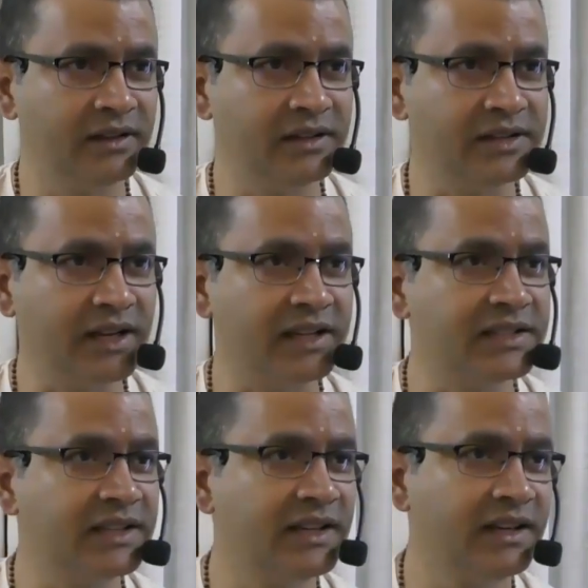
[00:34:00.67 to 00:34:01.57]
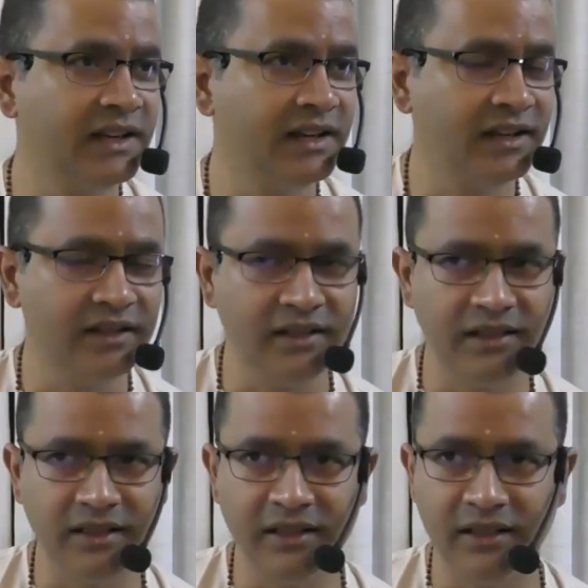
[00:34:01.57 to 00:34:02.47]
says
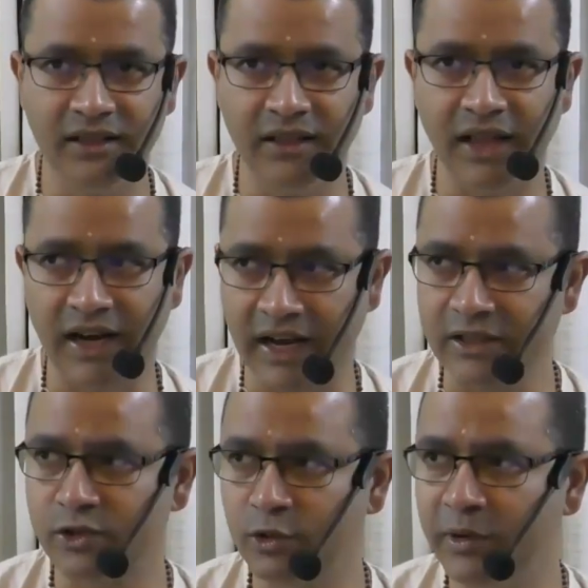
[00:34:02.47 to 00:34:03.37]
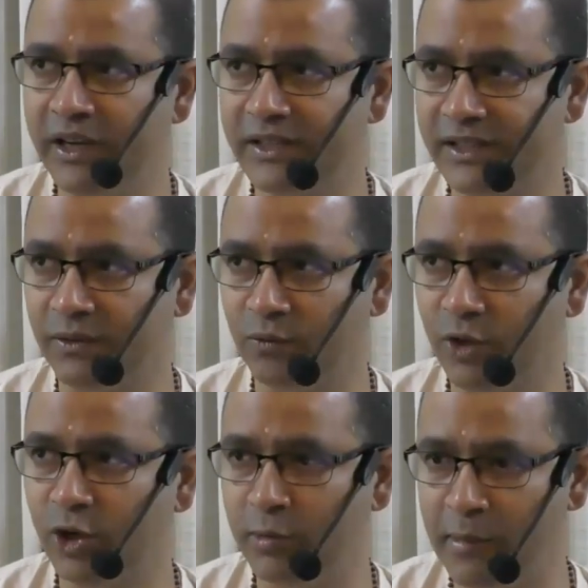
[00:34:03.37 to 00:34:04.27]
there has to be someone to be